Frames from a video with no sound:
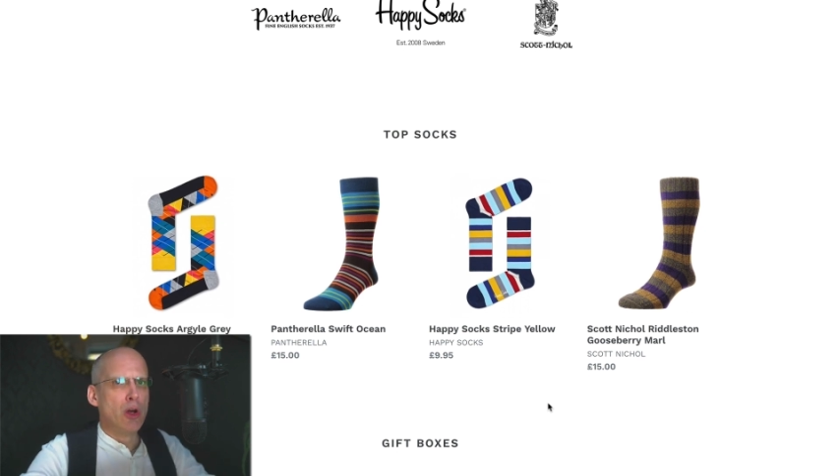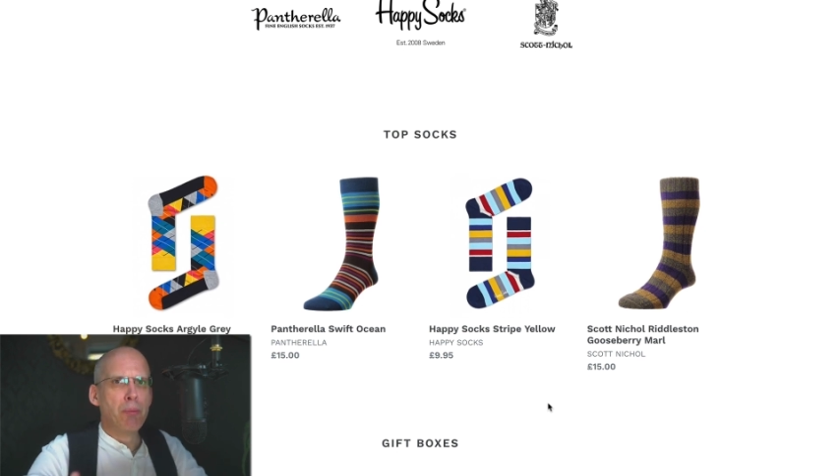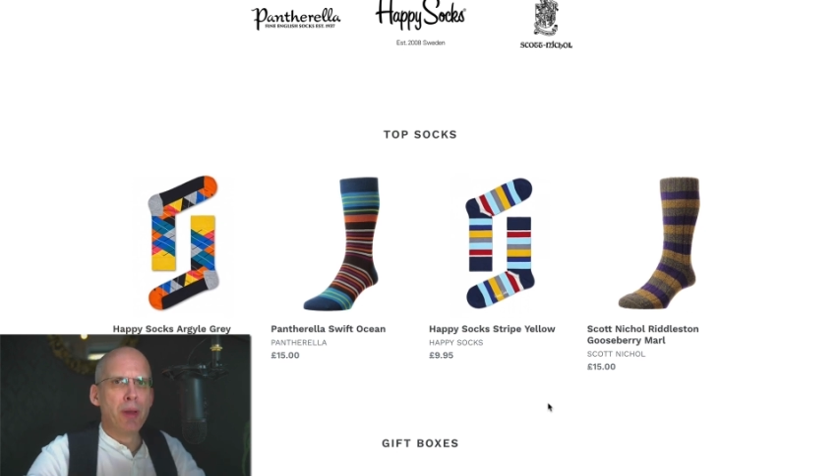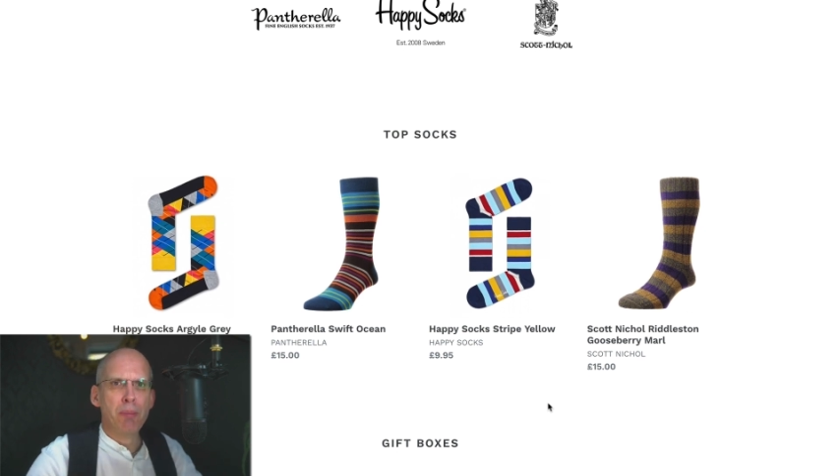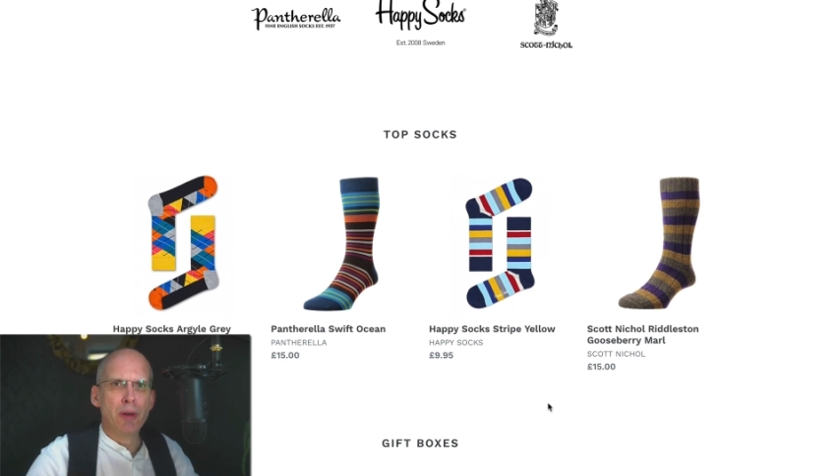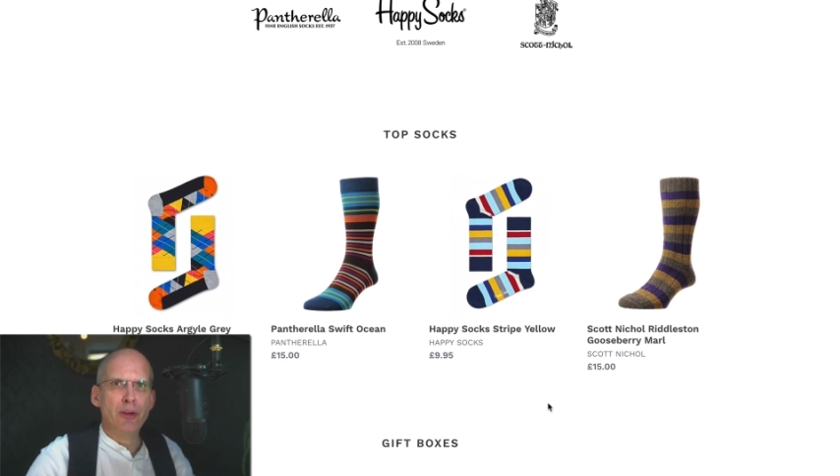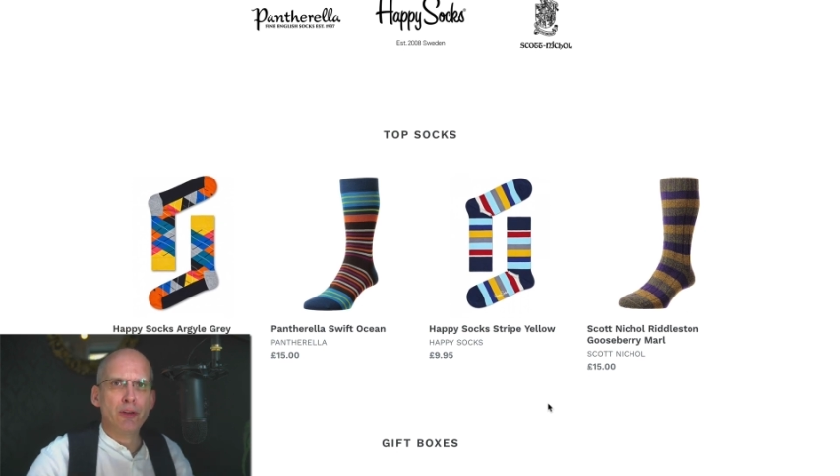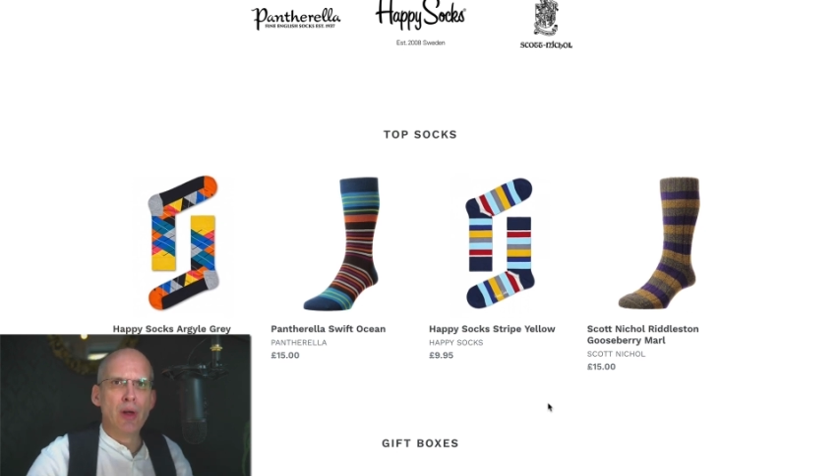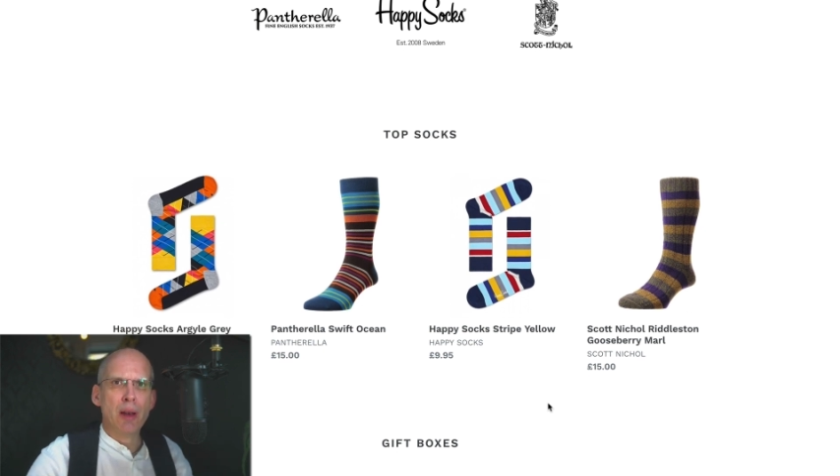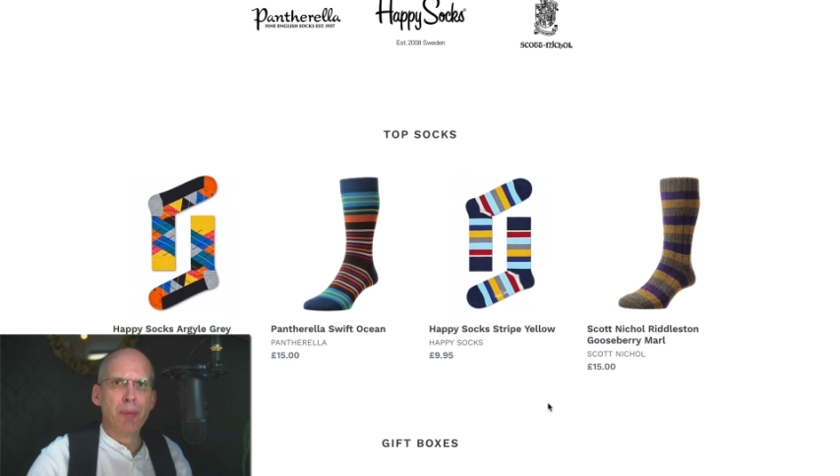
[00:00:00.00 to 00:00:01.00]
people in
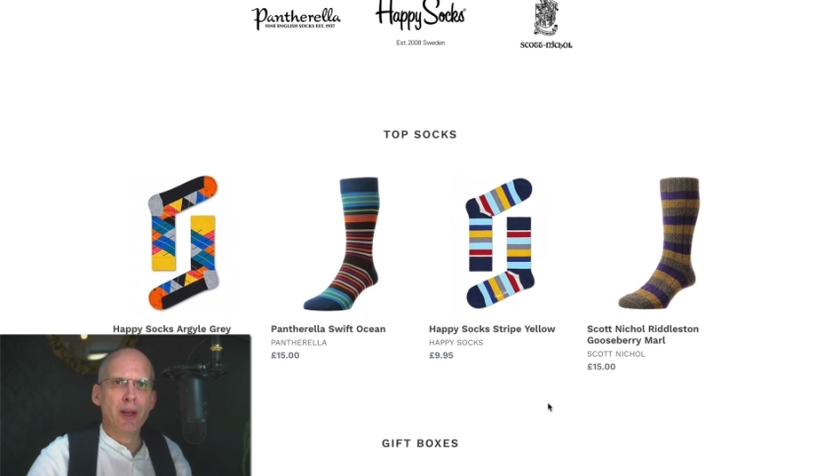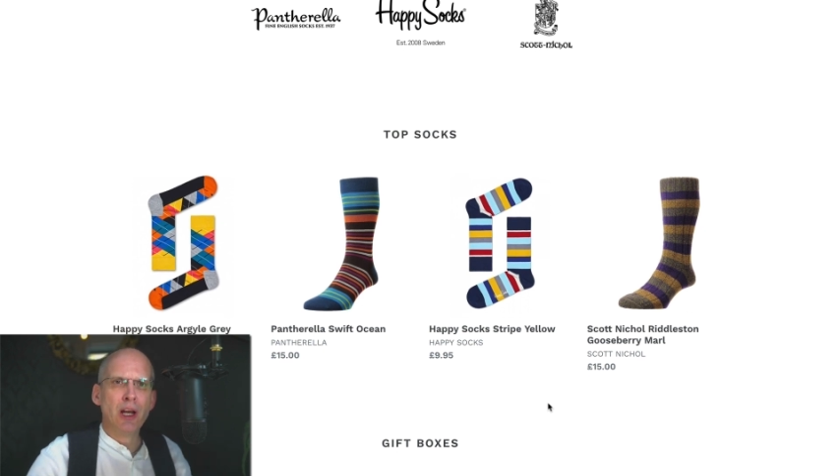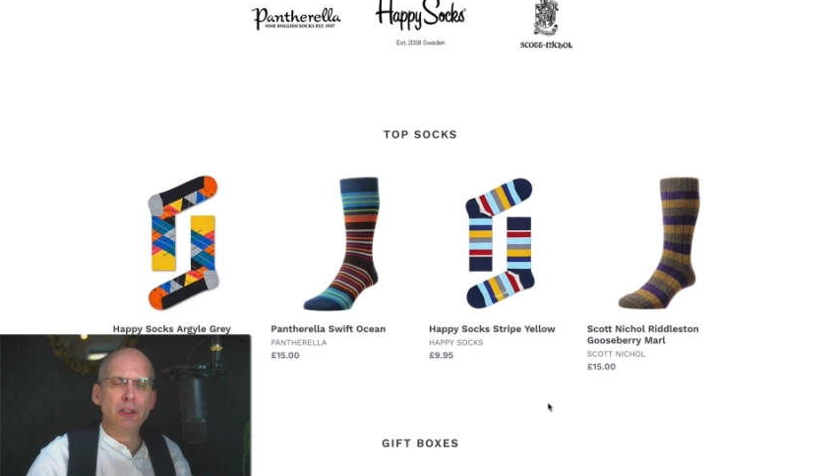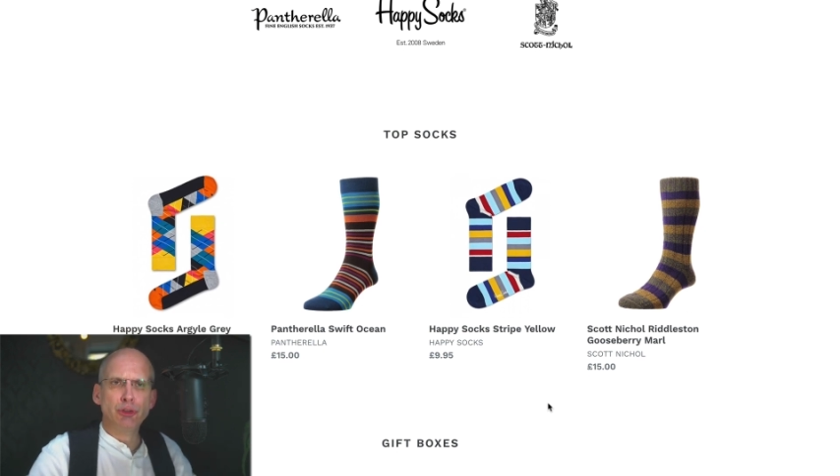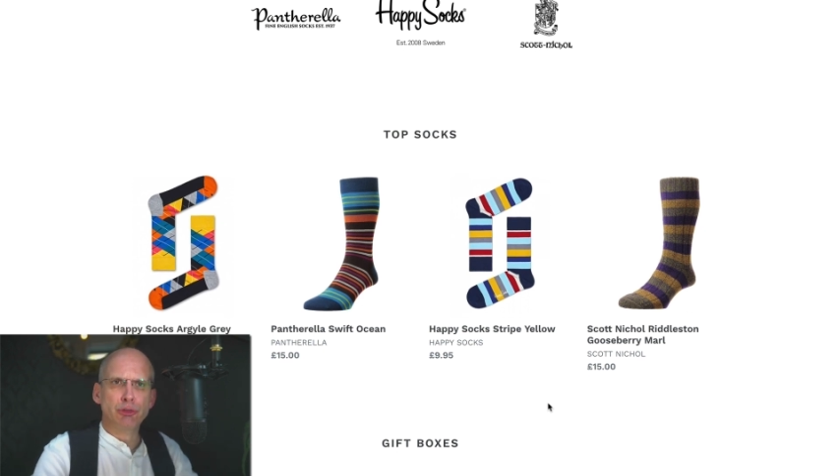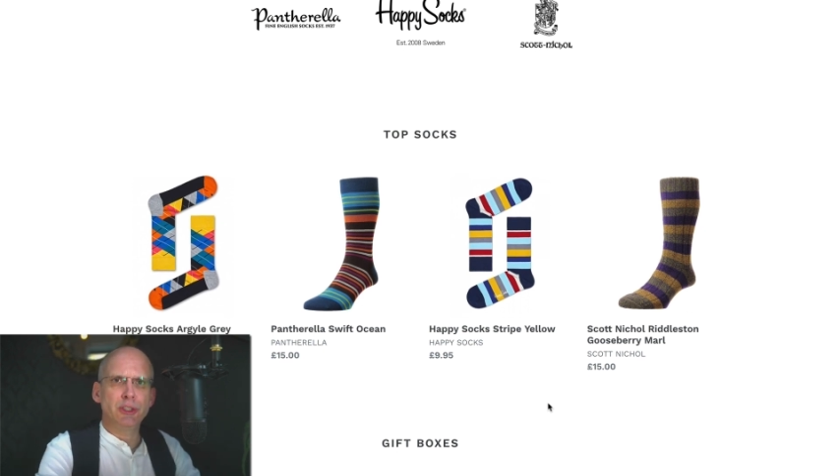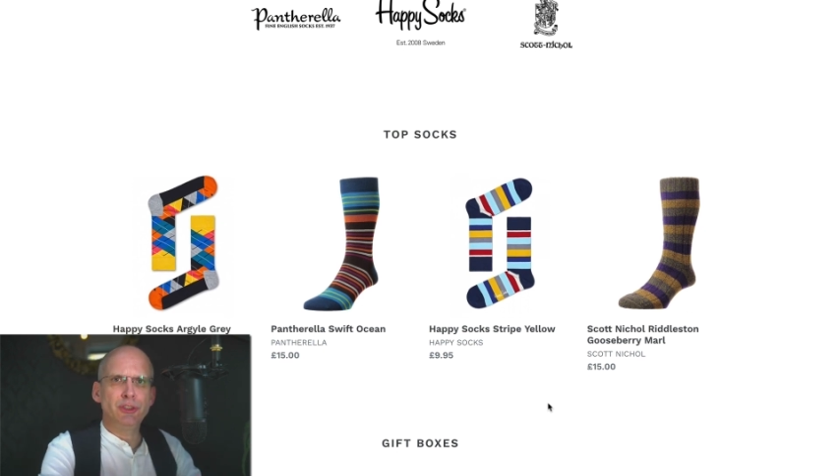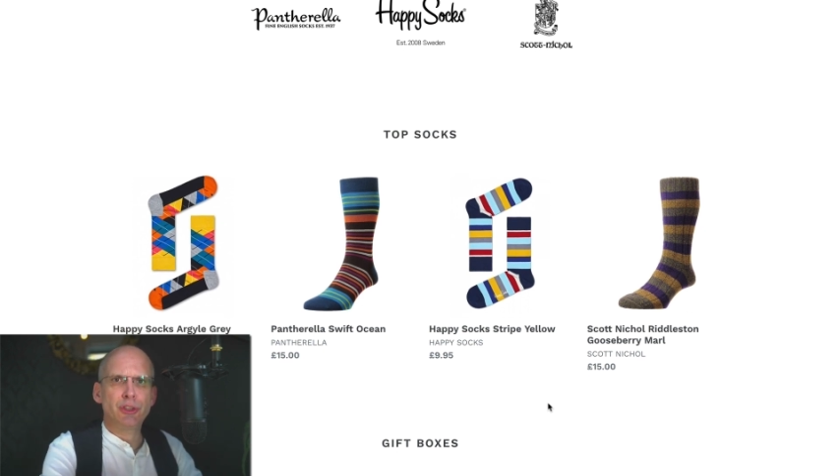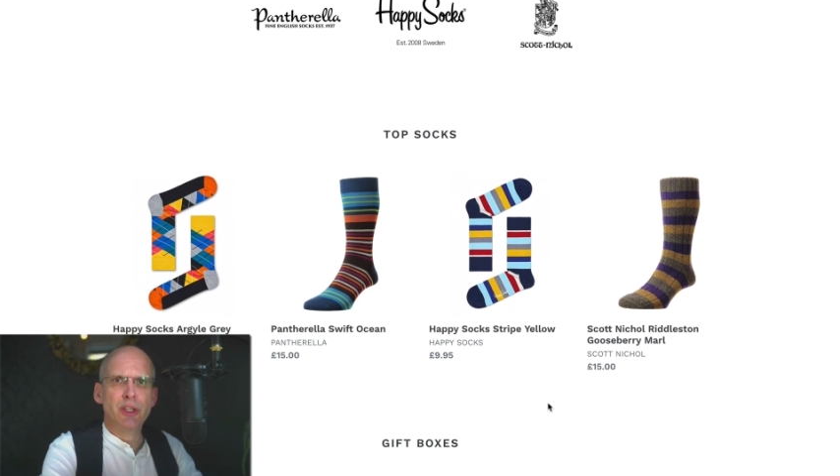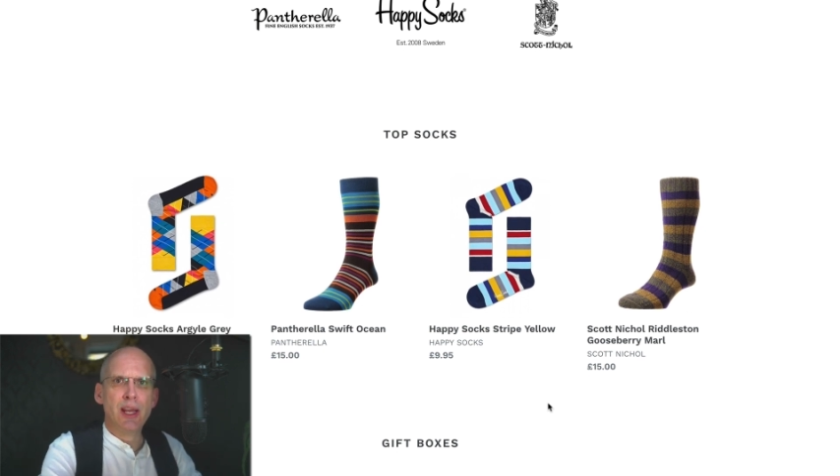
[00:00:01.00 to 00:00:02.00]
developing
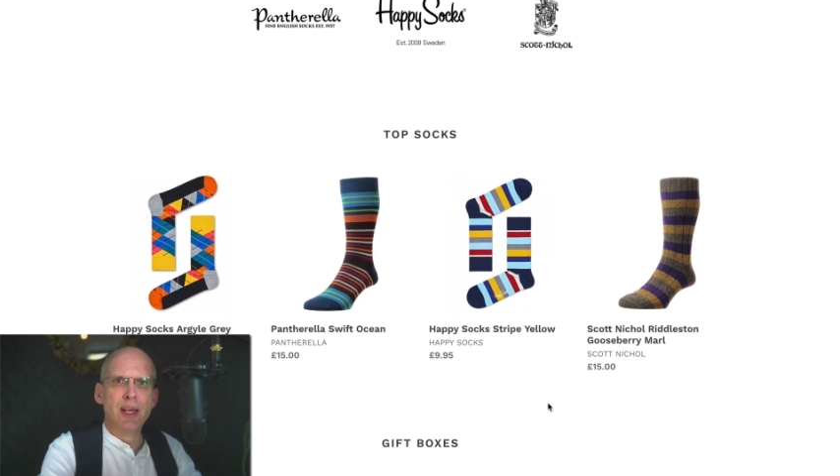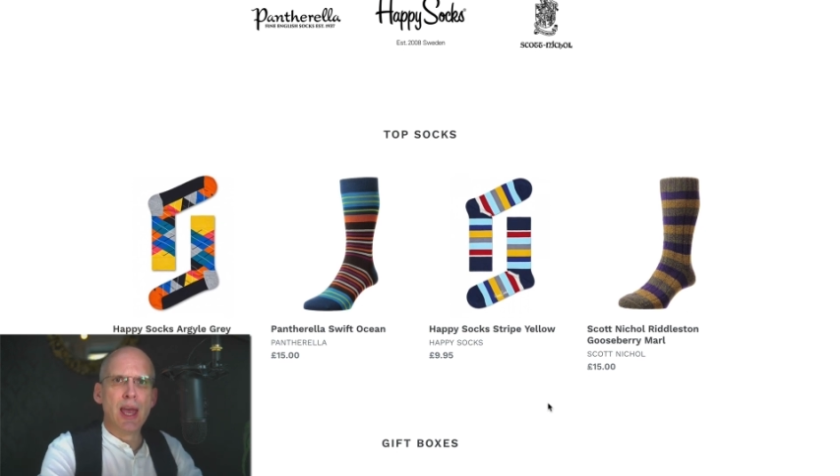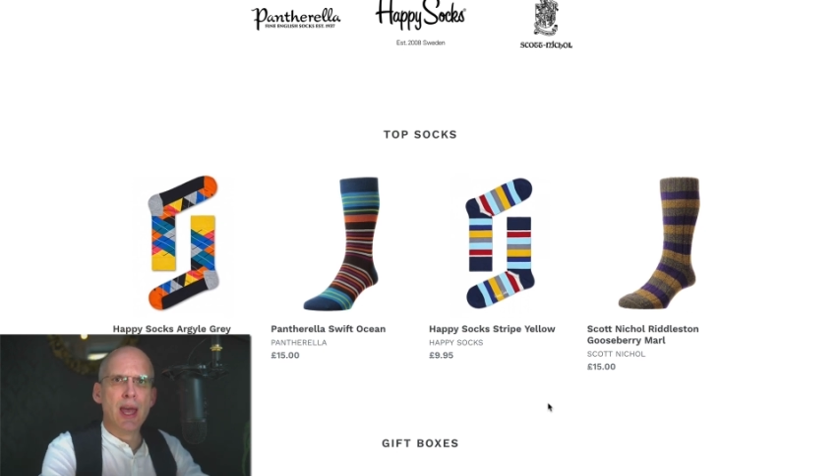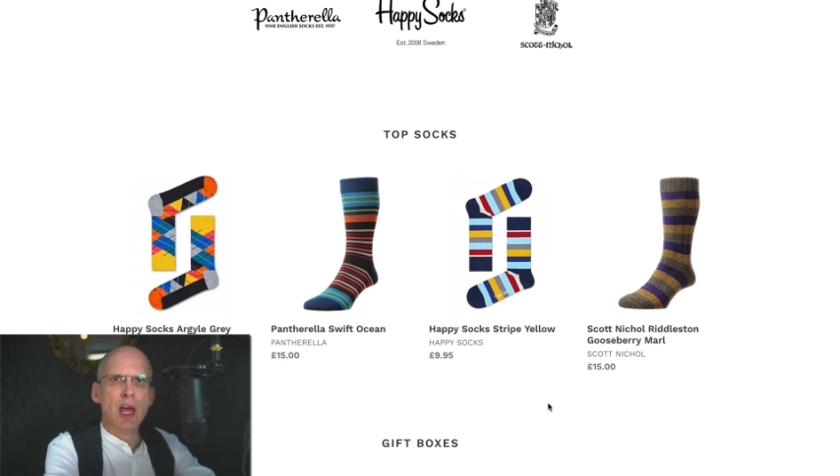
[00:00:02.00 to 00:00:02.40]
countries and they get